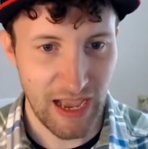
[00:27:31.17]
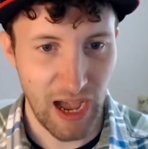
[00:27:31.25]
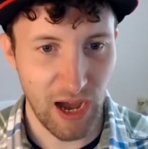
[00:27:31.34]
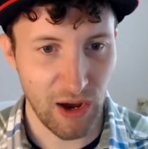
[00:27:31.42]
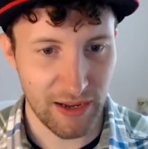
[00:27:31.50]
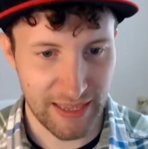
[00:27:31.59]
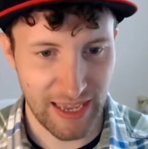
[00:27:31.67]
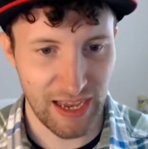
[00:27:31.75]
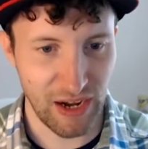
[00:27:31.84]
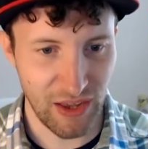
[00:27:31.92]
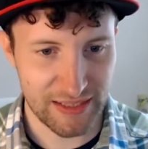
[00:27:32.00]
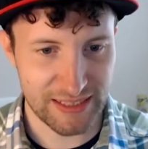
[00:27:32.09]
Oh, okay, I
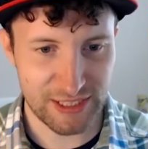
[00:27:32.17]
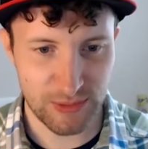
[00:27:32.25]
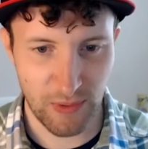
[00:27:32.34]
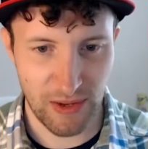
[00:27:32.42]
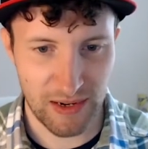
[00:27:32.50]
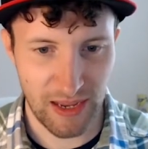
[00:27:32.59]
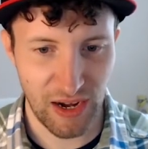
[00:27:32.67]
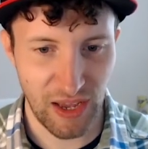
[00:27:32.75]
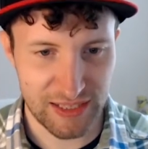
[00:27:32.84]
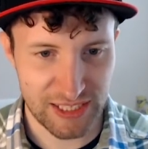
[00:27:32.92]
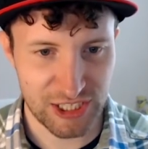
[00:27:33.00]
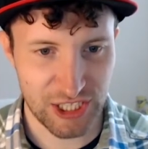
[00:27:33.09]
like this one. I
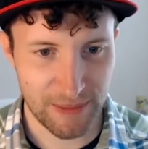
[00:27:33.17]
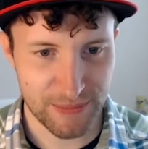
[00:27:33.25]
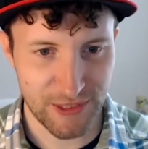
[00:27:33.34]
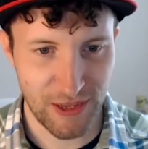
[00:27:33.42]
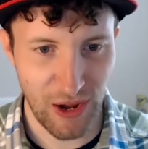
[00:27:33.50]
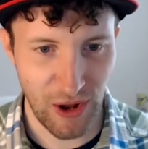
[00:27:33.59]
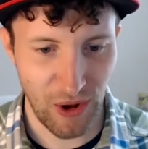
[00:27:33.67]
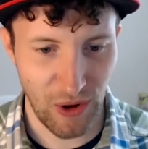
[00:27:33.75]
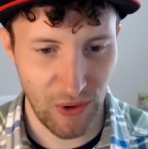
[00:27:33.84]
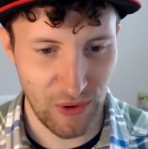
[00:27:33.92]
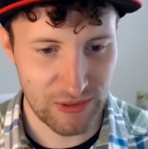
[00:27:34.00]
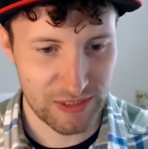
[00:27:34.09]
like this chapter a
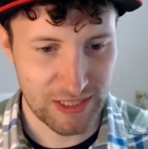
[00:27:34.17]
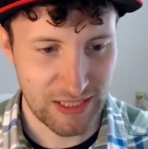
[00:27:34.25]
lot.